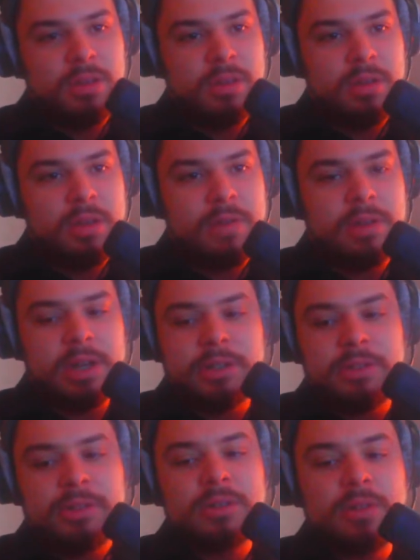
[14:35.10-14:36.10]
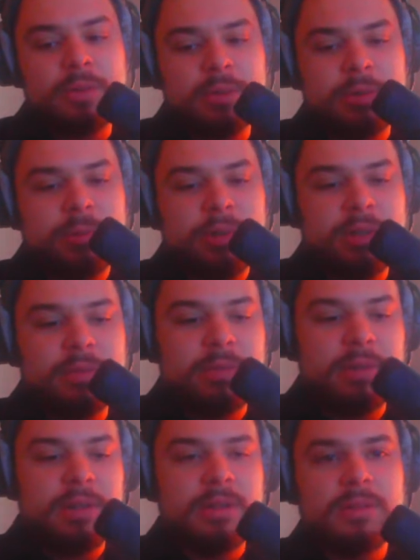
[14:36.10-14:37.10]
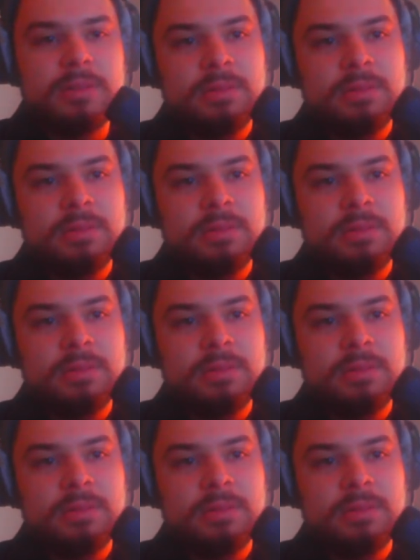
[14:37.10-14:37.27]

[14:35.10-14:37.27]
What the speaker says: You have to ask yourself what's being inflated.